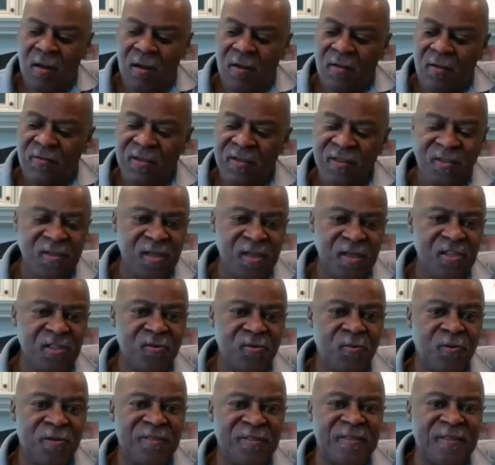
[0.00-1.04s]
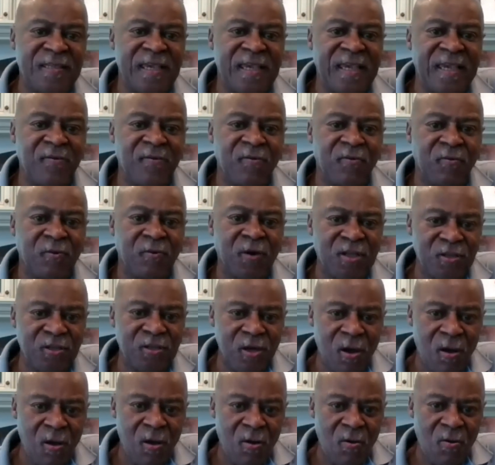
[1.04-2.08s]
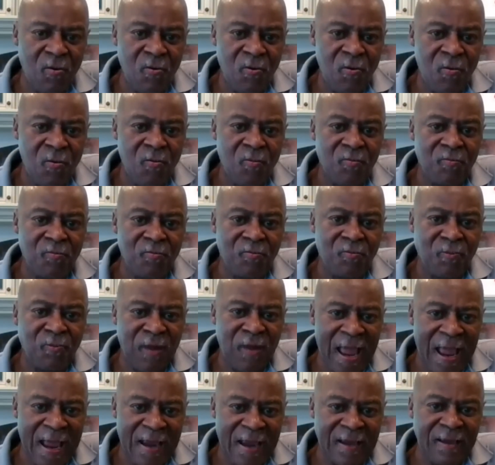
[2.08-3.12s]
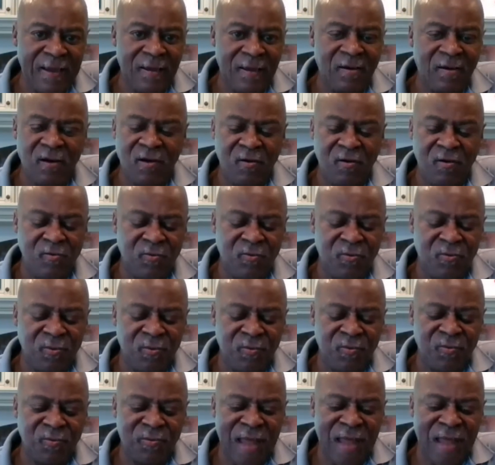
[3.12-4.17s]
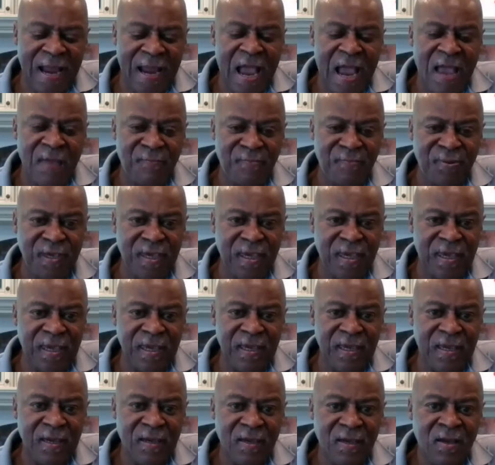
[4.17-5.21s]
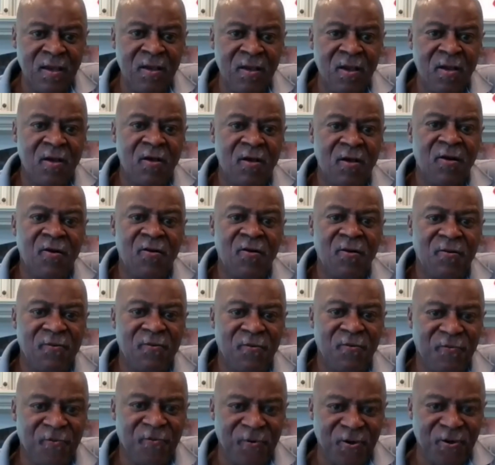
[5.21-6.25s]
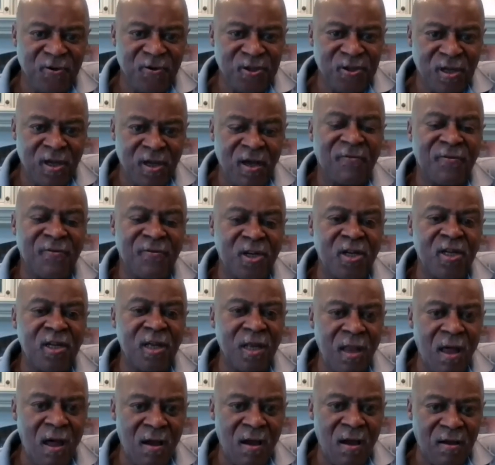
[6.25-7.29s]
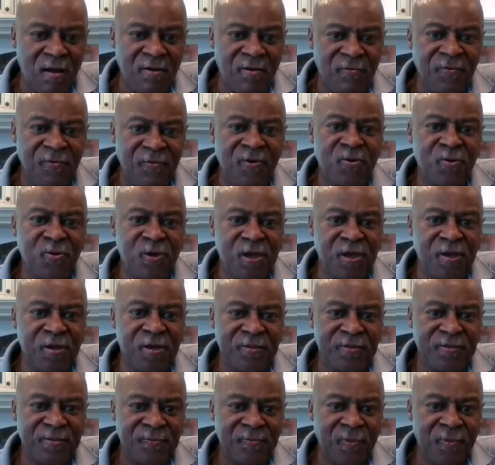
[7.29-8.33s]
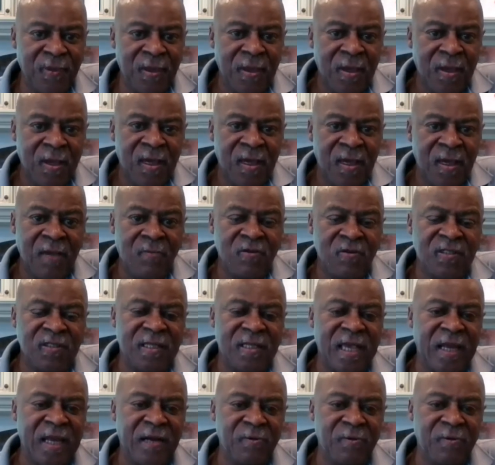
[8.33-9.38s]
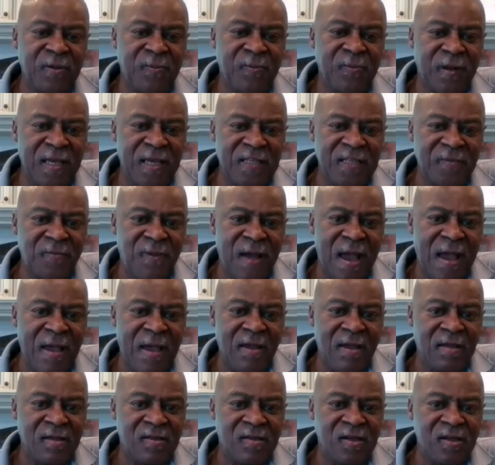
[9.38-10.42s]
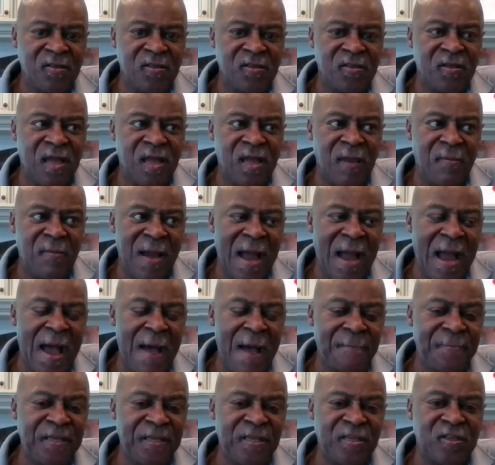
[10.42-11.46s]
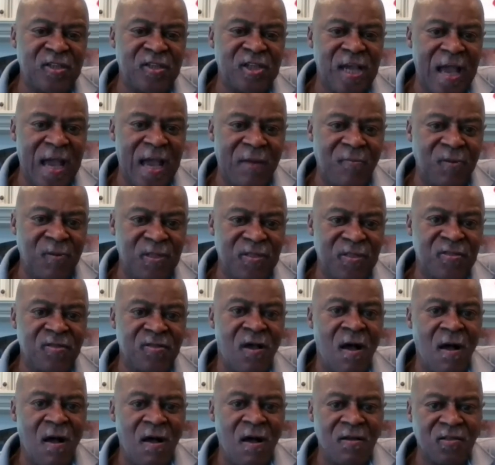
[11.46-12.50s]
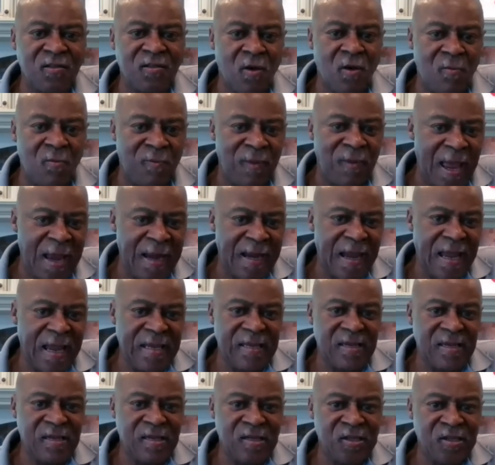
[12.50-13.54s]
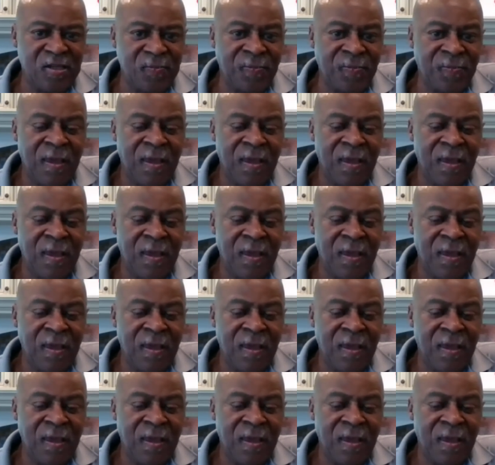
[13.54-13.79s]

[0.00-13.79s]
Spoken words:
This dish was the original black-eyed pea version of Good Luck for New Year's. It was later replaced by a dish named Hoppin' John, which is also a black-eyed dish.